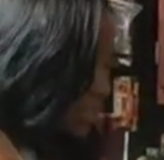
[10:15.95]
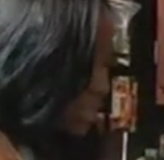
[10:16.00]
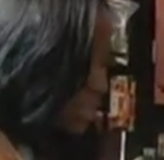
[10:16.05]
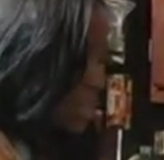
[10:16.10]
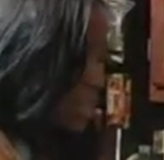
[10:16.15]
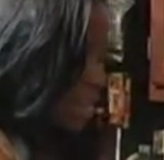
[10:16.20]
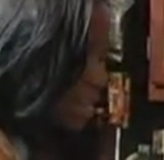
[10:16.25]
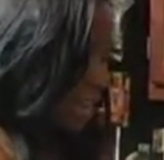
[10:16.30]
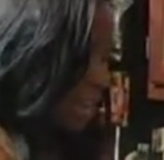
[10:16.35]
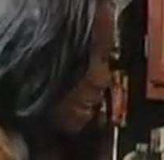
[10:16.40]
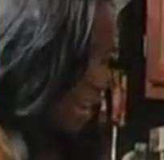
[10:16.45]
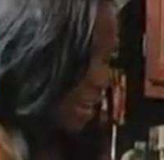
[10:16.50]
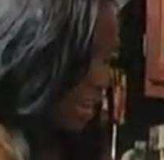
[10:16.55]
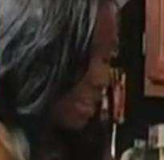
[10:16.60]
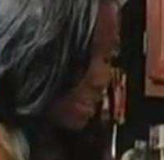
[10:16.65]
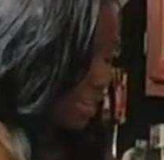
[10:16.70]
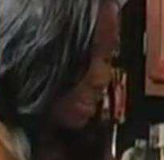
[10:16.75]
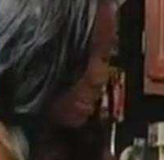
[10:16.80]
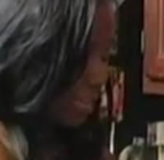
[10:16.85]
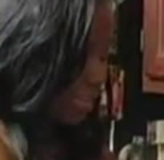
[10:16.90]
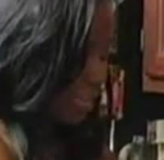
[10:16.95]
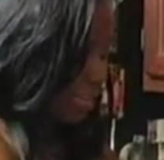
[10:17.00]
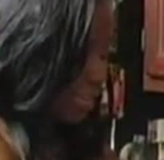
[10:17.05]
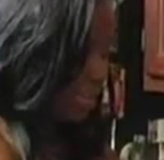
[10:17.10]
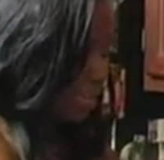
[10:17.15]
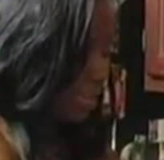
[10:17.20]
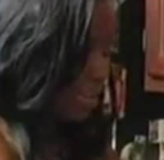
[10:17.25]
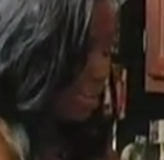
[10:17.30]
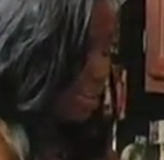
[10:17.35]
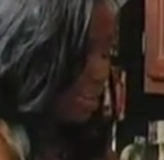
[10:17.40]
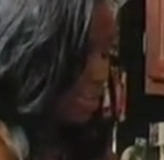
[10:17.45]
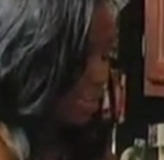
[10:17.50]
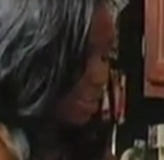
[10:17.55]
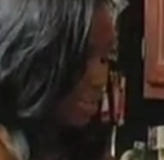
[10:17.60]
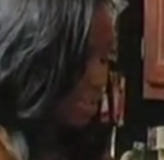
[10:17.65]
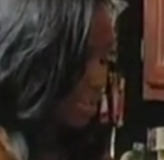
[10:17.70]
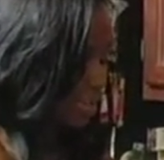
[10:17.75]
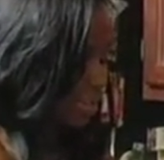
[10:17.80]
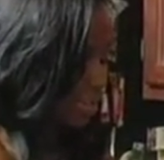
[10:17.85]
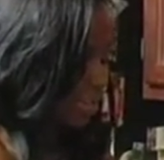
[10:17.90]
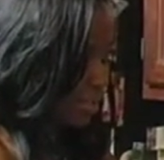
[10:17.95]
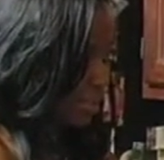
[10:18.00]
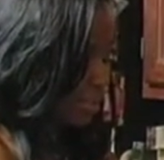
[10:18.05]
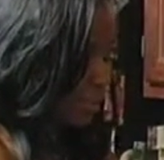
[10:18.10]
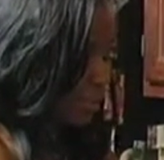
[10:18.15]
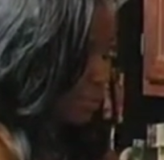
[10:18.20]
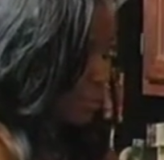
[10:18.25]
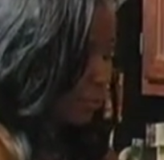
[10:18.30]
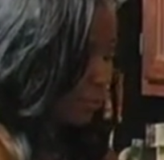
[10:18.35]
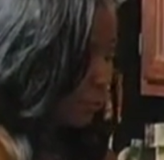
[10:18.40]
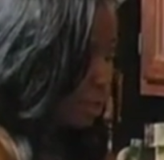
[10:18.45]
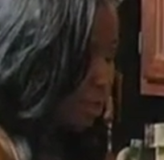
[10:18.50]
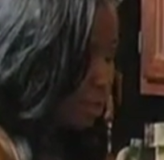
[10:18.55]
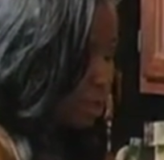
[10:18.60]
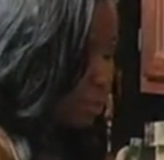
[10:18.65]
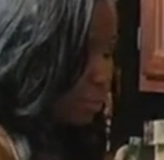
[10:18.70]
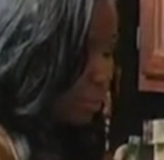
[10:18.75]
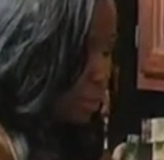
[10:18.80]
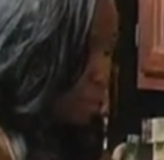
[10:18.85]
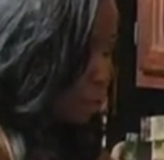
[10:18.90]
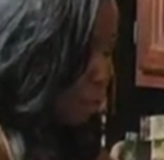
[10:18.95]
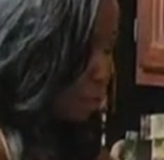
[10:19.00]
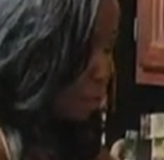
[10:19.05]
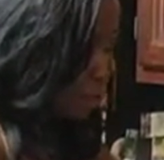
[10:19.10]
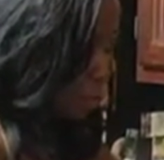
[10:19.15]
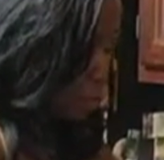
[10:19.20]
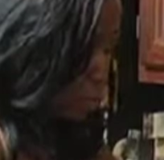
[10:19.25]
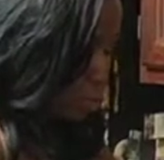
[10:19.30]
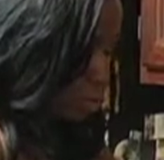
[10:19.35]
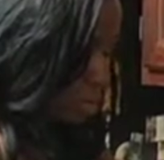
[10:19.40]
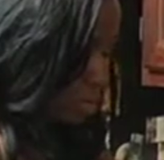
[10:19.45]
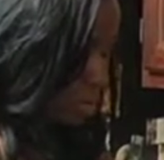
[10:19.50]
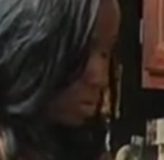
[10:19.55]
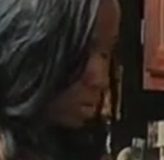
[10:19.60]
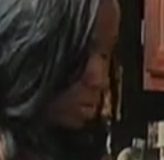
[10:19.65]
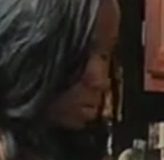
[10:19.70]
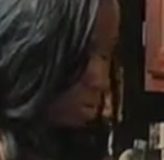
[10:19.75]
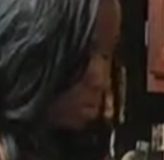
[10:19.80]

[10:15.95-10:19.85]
in the diet. Yes. Fresh produce.